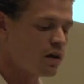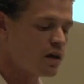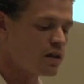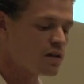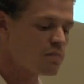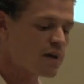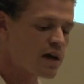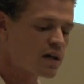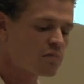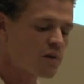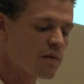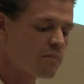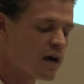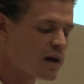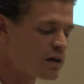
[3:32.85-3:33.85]
In the back of
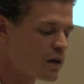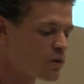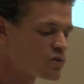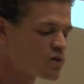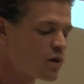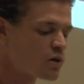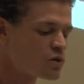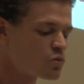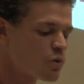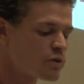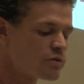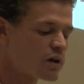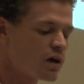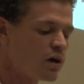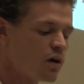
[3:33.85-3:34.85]
my mind, I was always
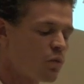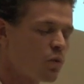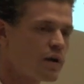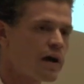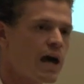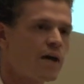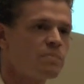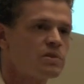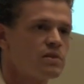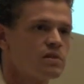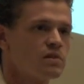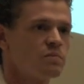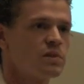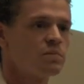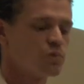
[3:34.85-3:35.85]
wondering what happened to
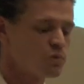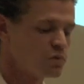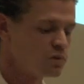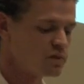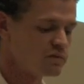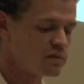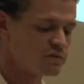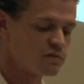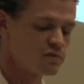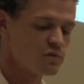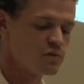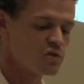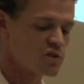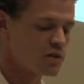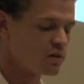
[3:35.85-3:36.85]
the people who lived in
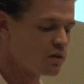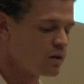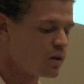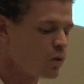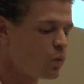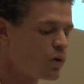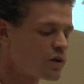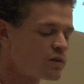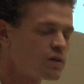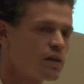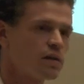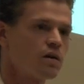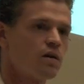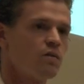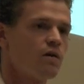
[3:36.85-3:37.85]
Fallujah. Where did
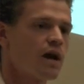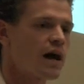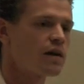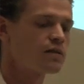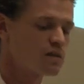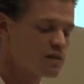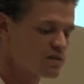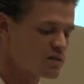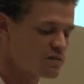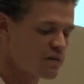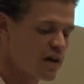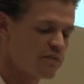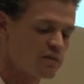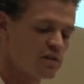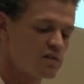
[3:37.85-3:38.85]
they go? How did they
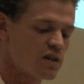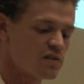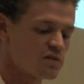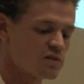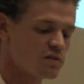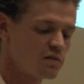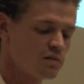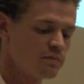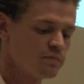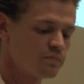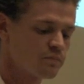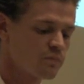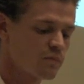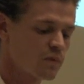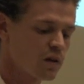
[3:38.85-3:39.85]
survive in the desert?
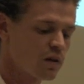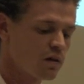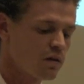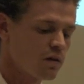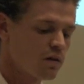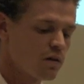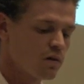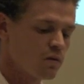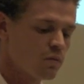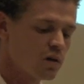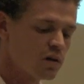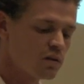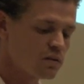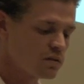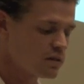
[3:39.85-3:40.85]

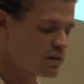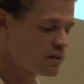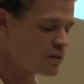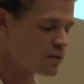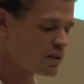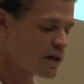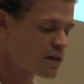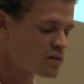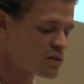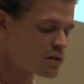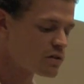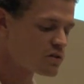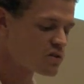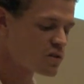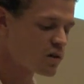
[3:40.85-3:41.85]
Well, in the last
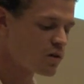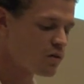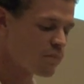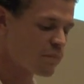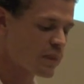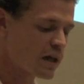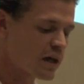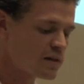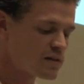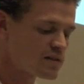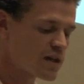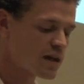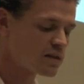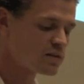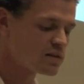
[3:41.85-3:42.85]
year or so, I
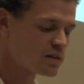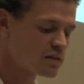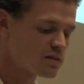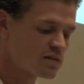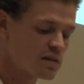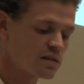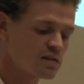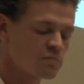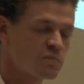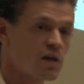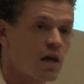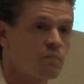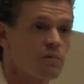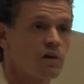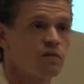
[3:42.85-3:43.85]
decided to take some
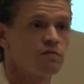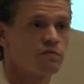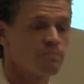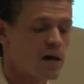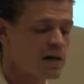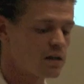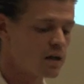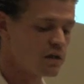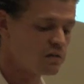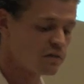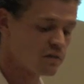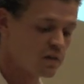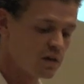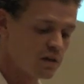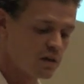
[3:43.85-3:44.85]
time out of my
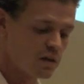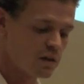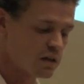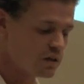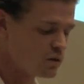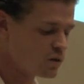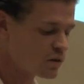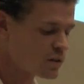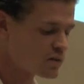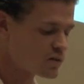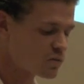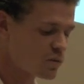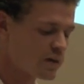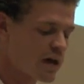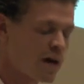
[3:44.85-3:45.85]
life and look
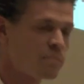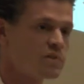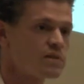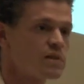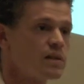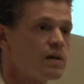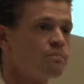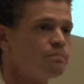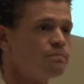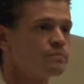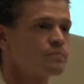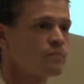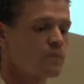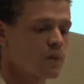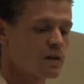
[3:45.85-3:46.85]
into what happened to them,
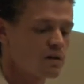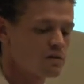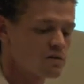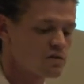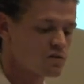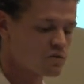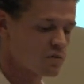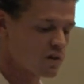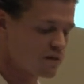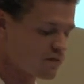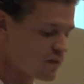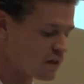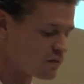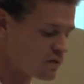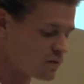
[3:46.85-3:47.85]
and this is what I
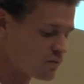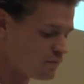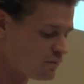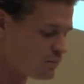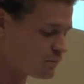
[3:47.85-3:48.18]
found.